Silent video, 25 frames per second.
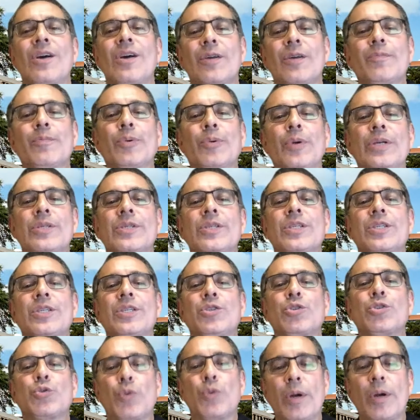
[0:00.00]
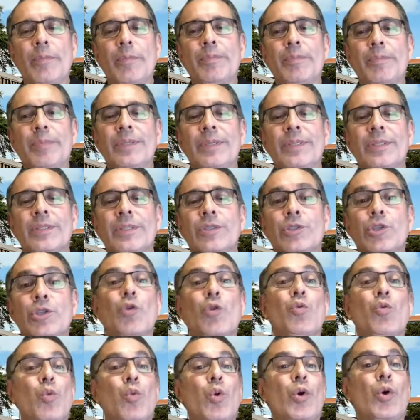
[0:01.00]
on President Trump
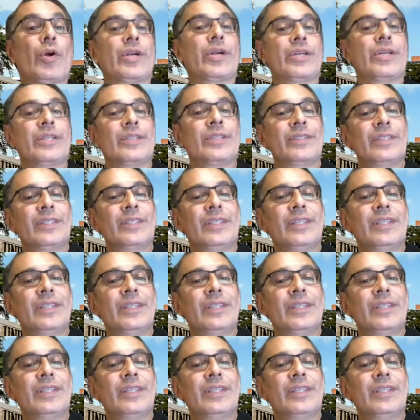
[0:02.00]
don't work.